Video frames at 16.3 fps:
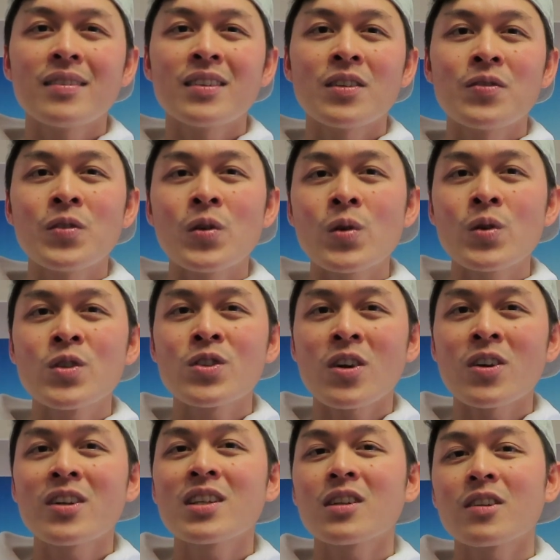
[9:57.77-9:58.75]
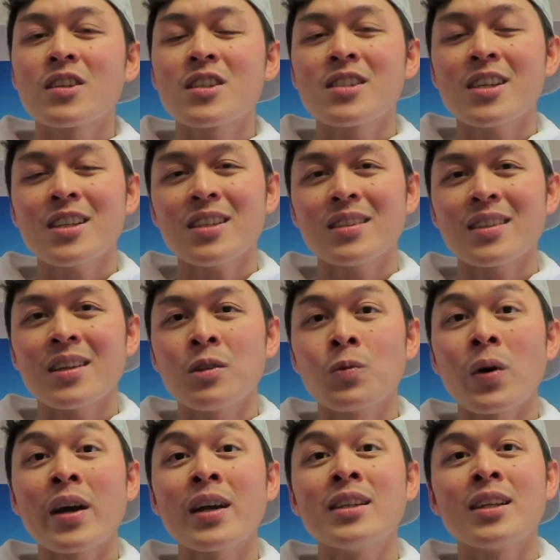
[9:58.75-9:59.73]
the views are increasing, then
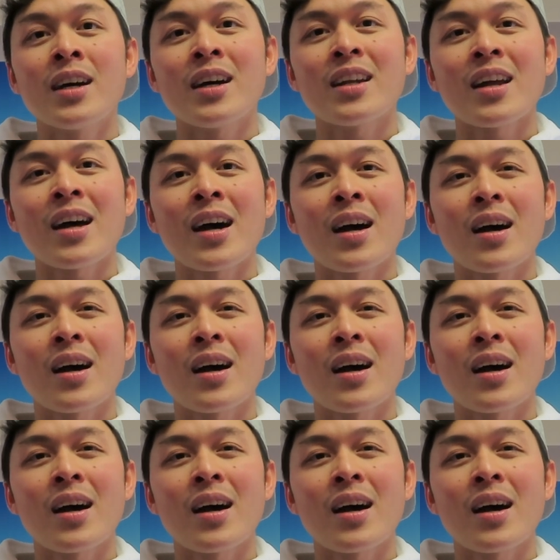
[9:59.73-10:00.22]
why not?